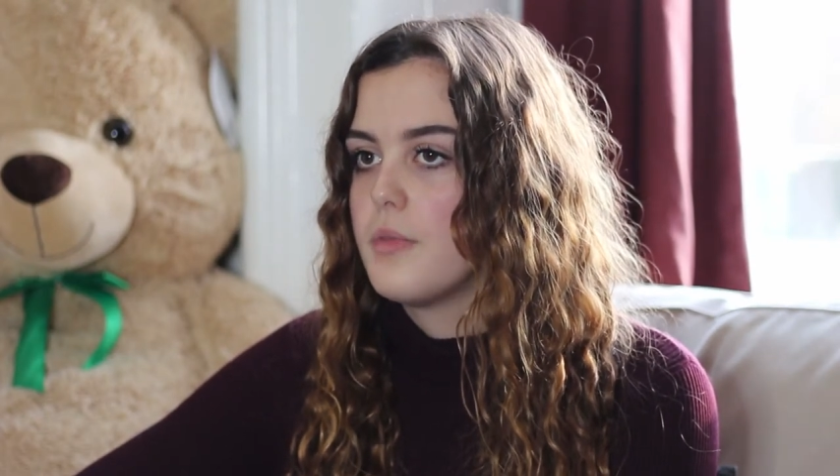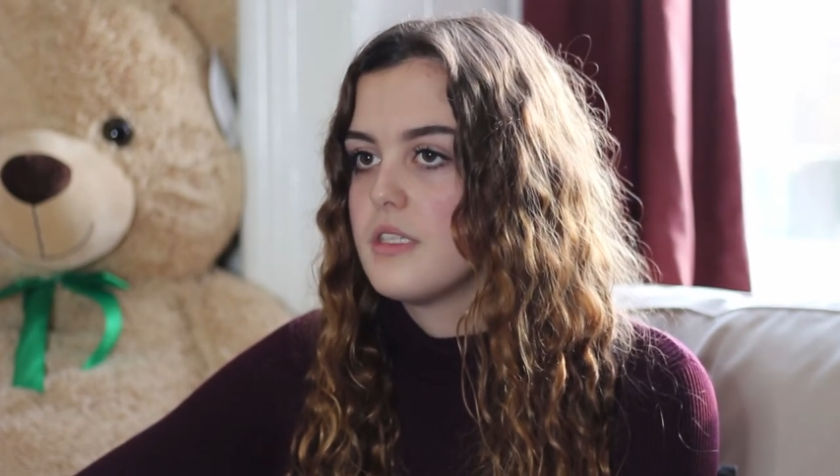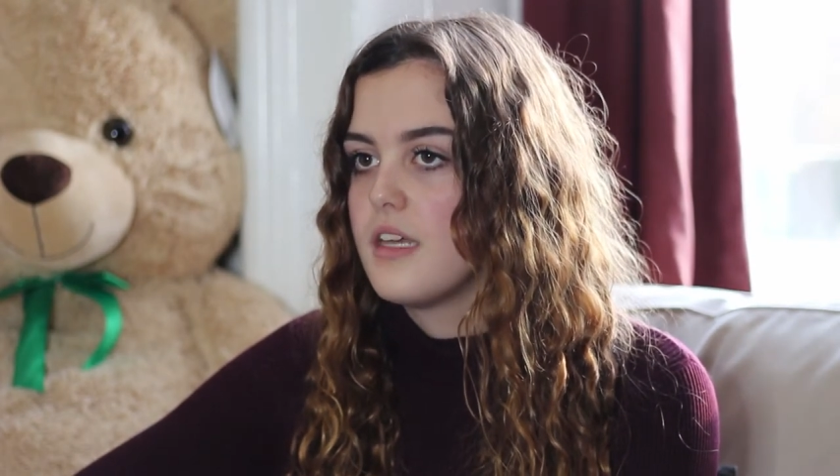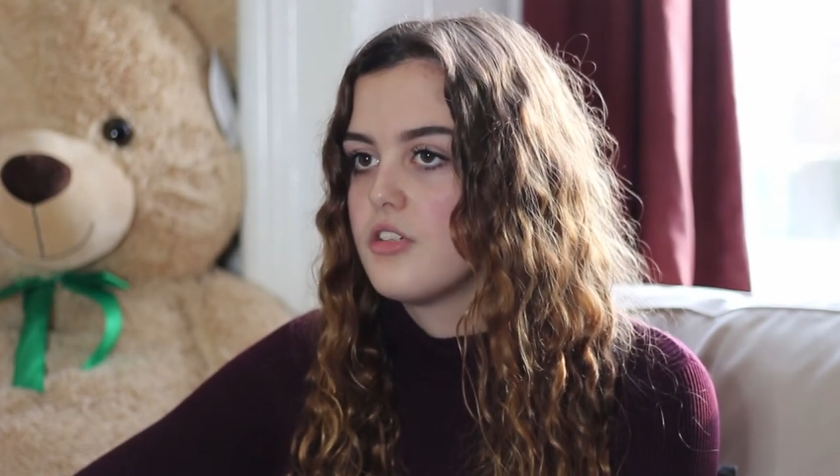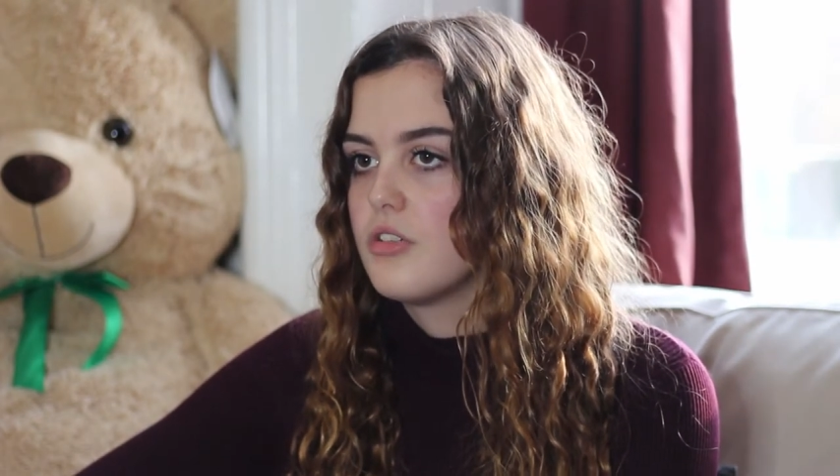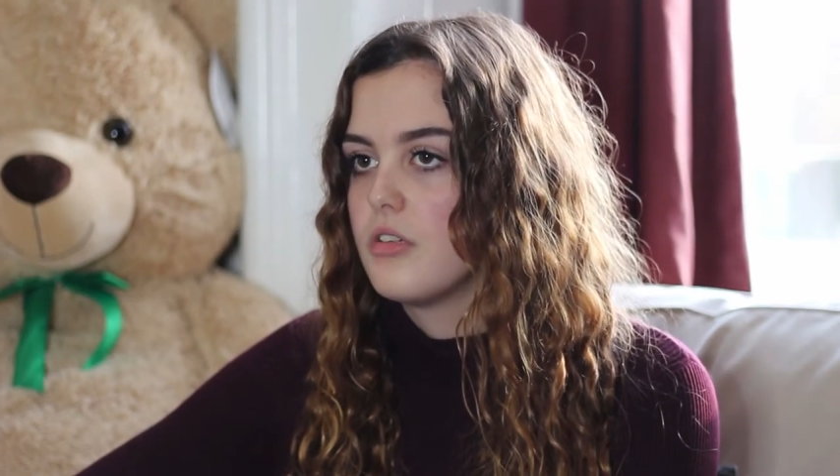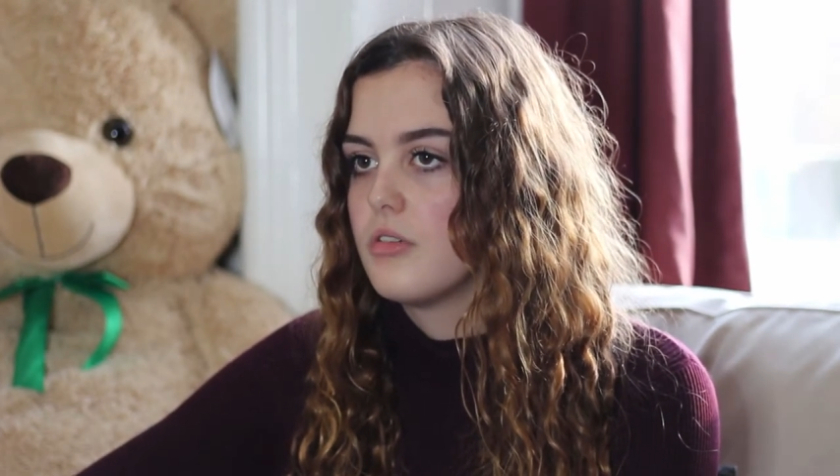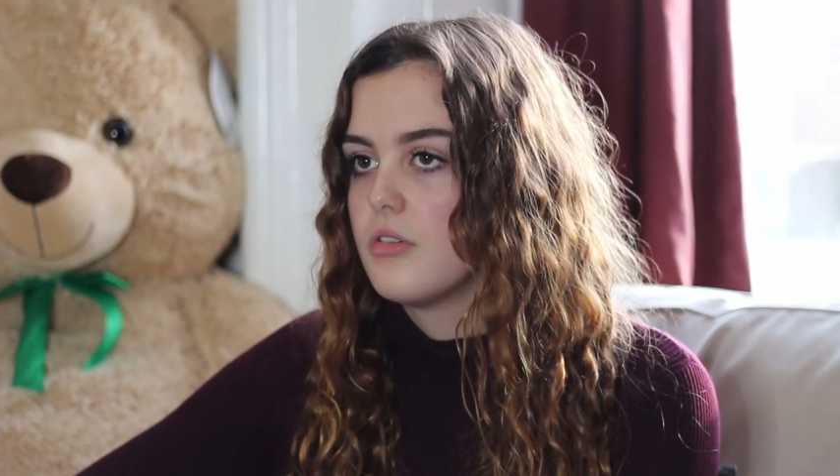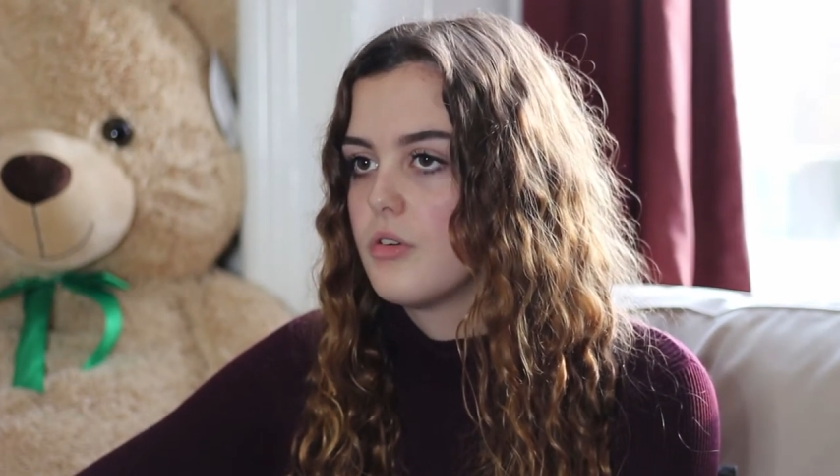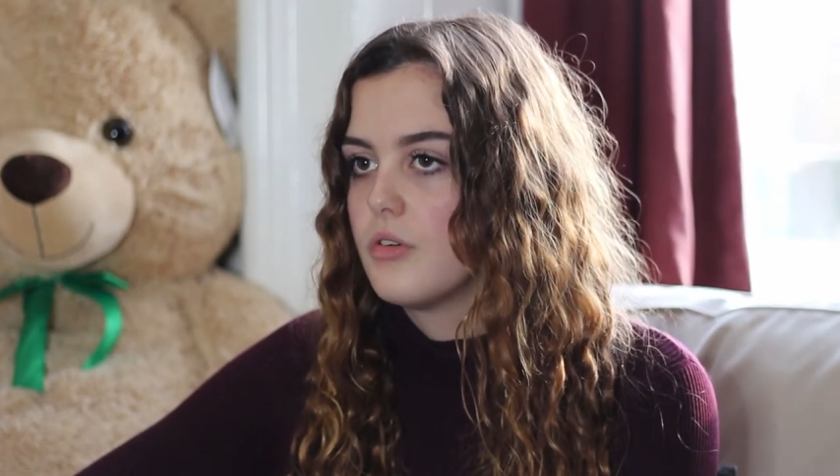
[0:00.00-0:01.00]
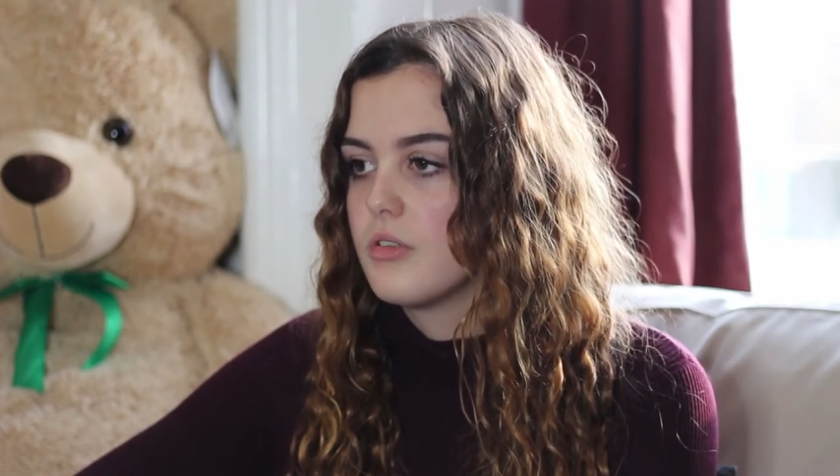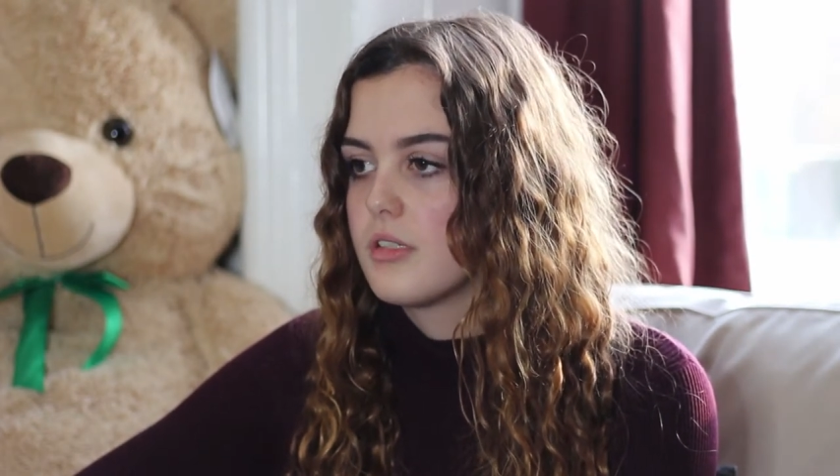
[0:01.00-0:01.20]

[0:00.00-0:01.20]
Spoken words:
competition or